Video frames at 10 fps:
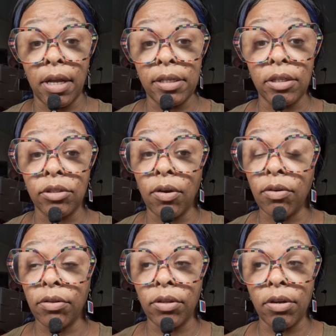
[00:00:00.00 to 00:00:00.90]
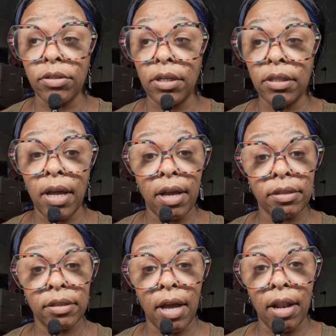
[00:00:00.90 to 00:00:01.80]
That's a total of
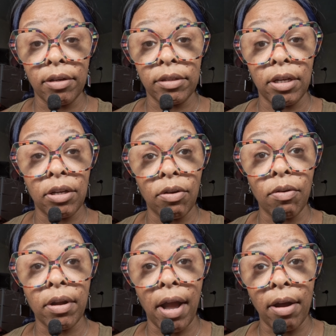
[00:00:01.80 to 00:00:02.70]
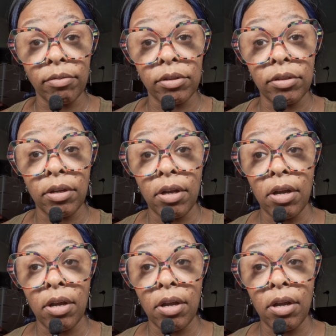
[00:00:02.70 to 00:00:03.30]
$13,000 in your accounts